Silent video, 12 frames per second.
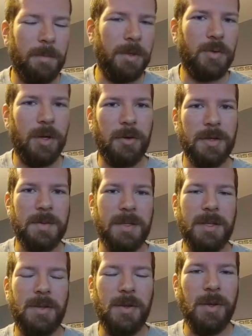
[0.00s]
between
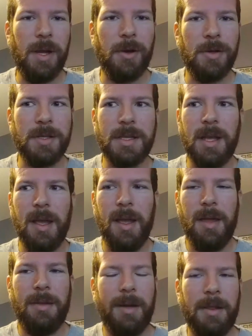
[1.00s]
Christmas and New Year's,
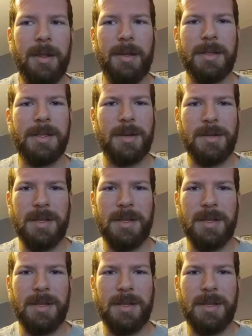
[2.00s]
and then I think it